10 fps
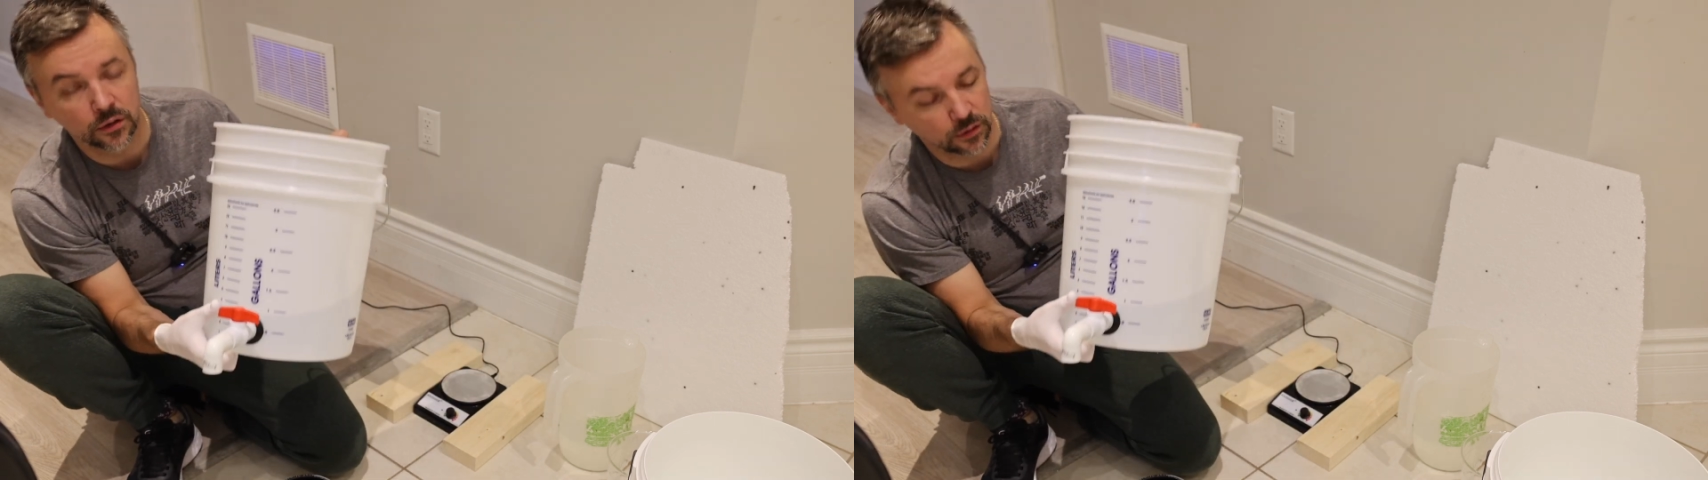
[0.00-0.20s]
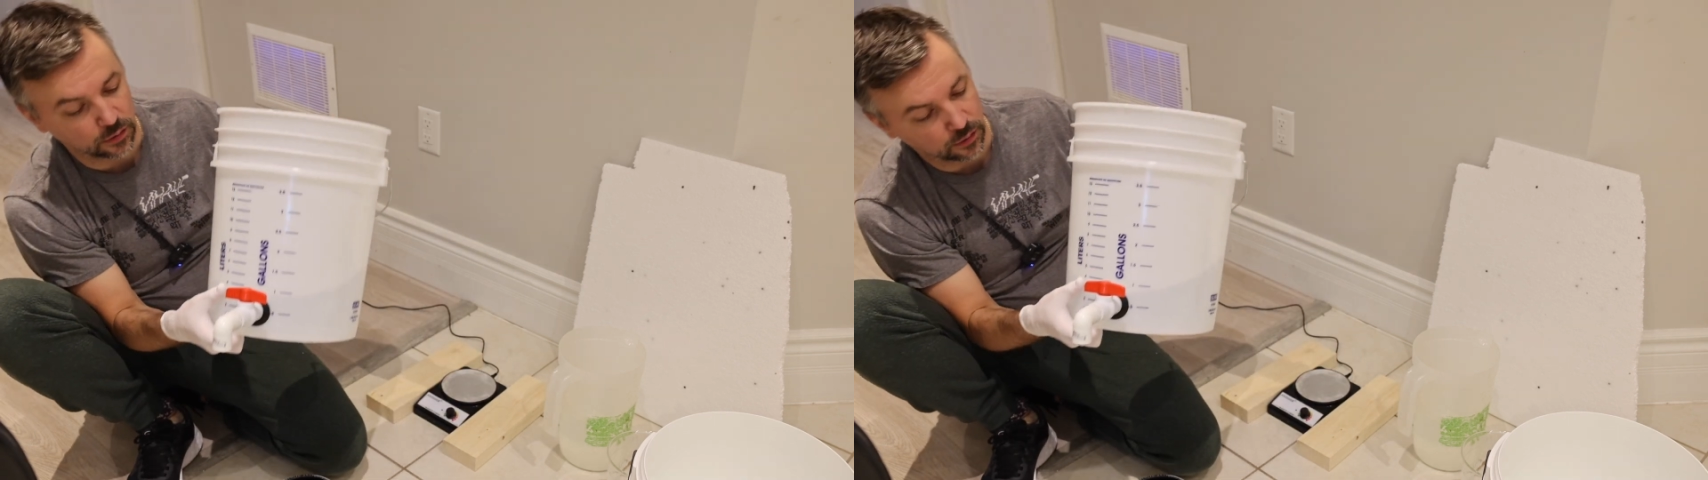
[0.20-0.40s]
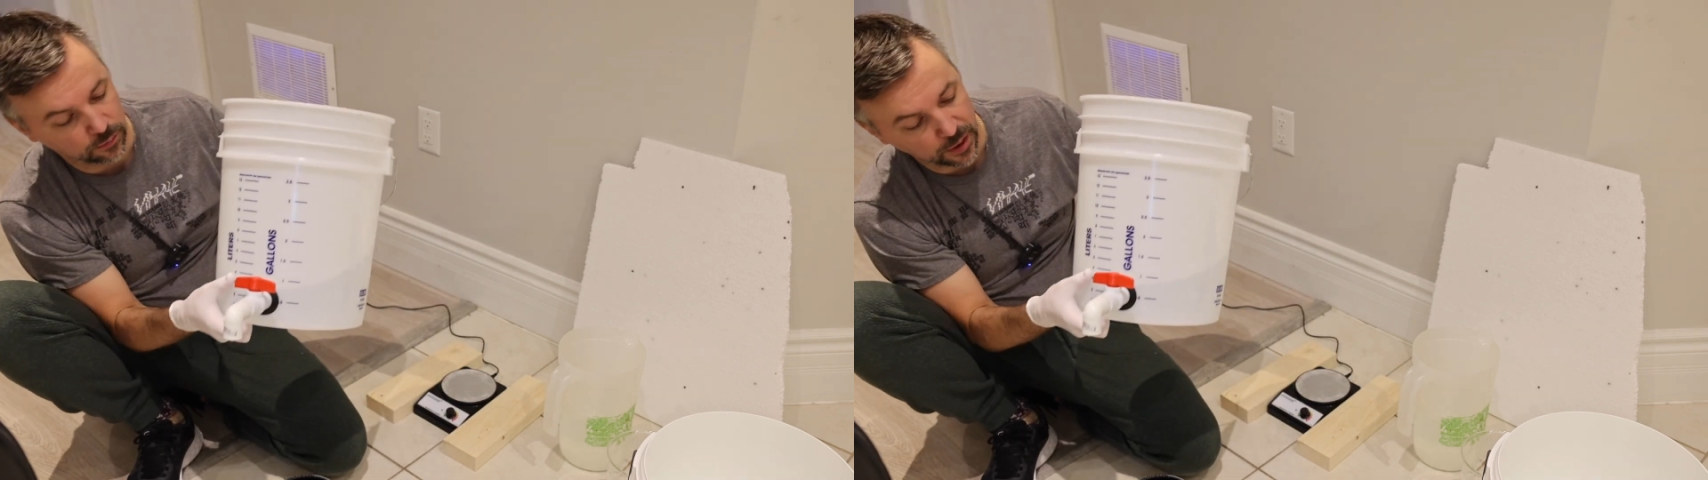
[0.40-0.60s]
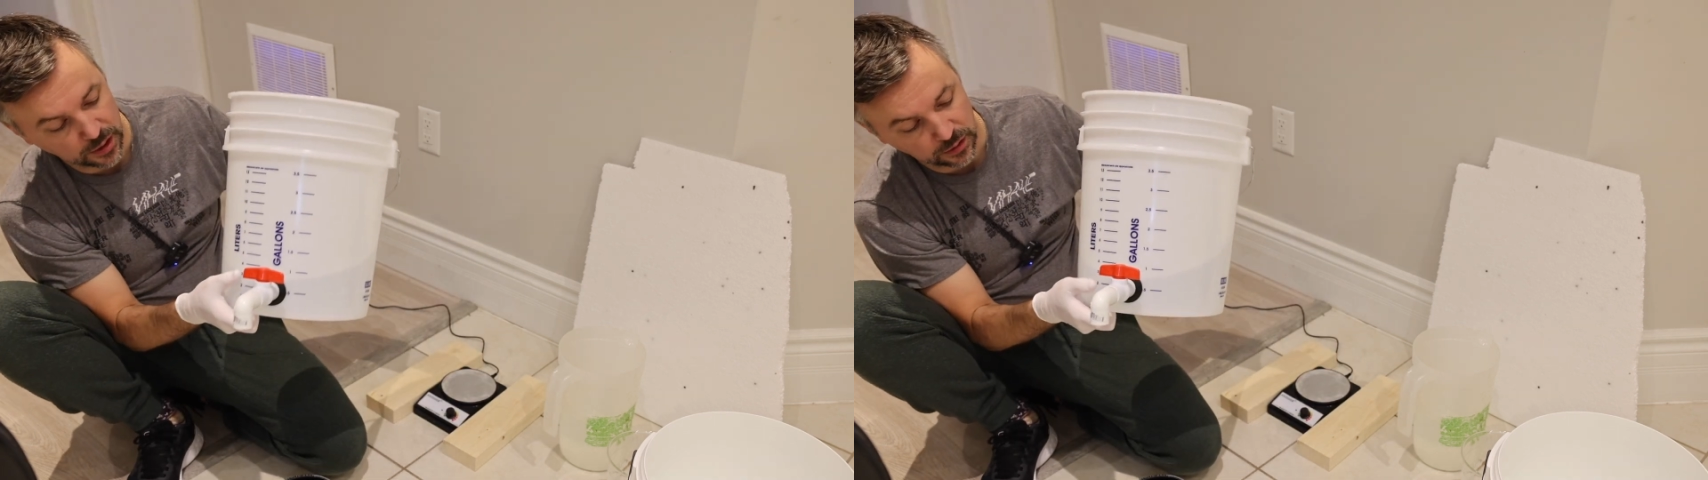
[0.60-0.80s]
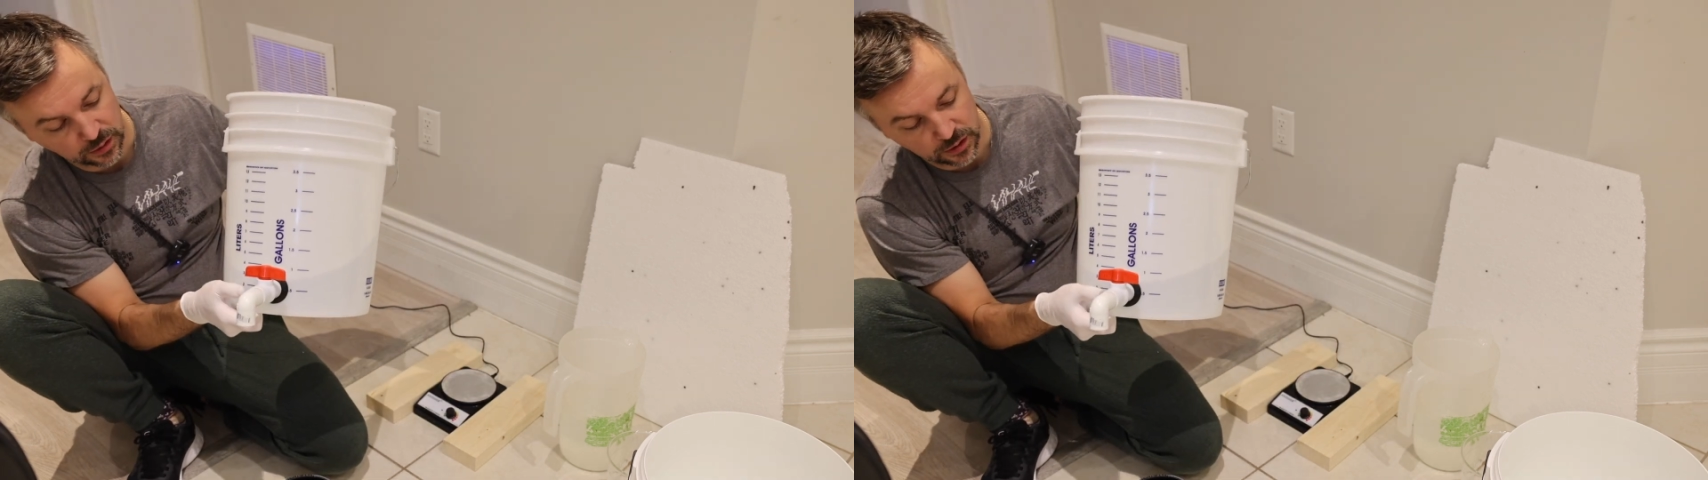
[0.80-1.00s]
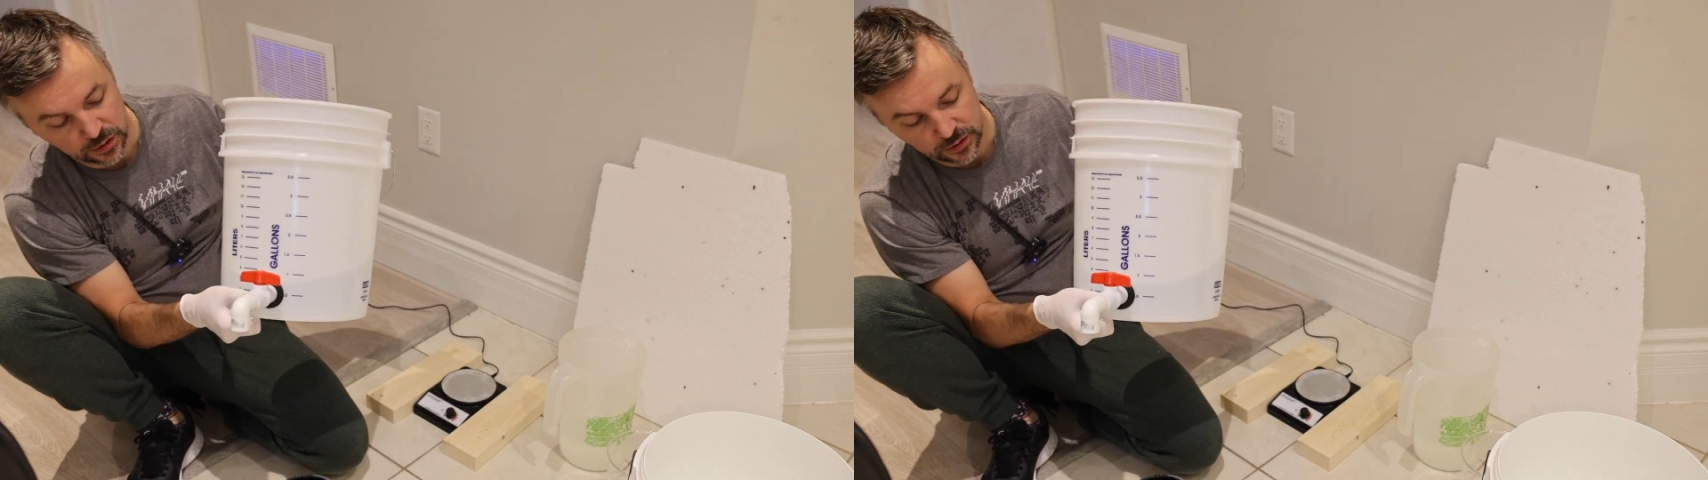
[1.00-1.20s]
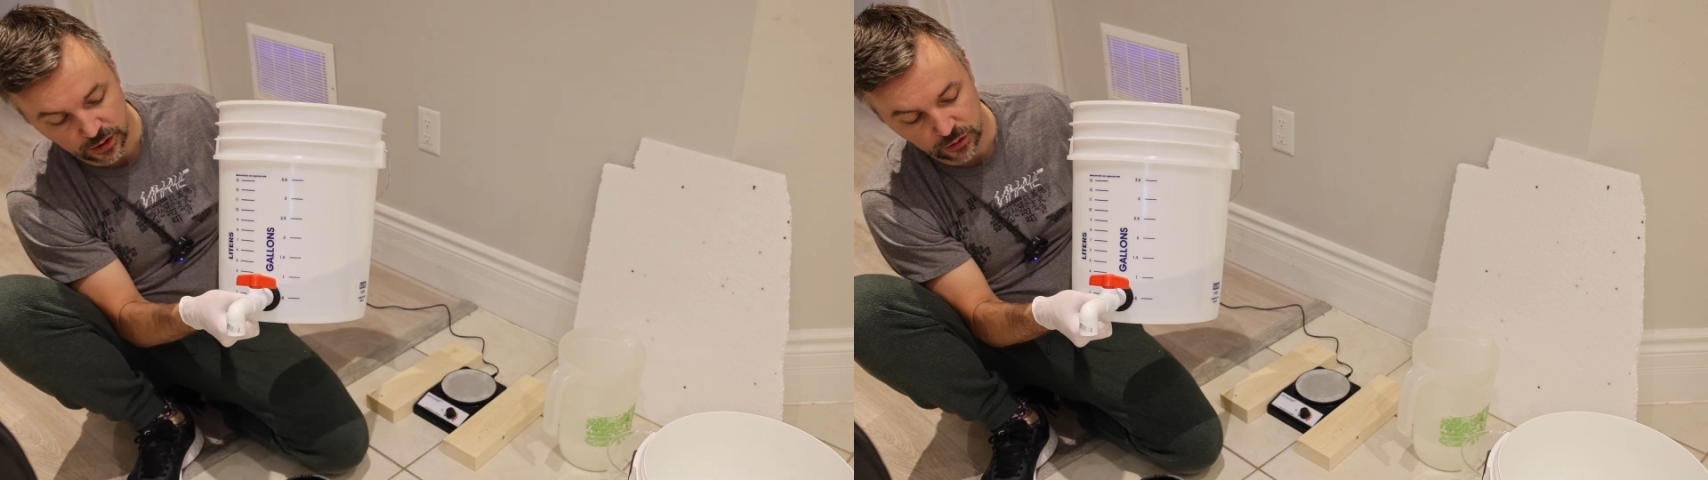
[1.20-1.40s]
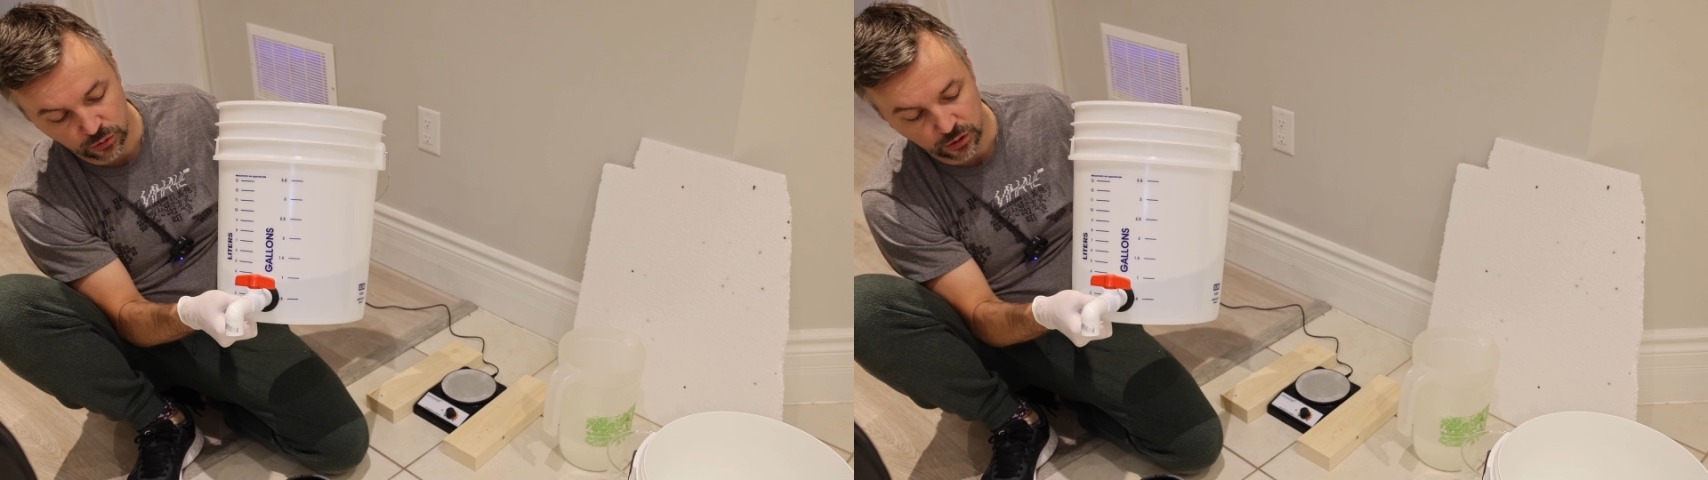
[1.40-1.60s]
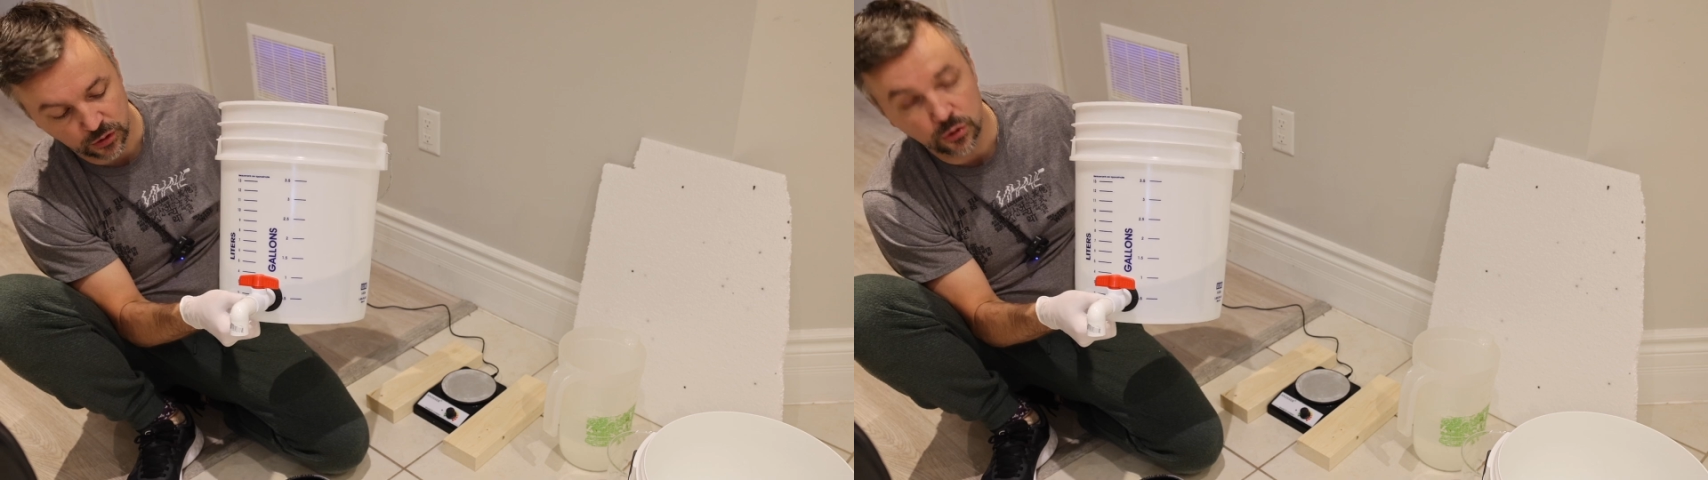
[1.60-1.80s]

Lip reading: bucket is I took a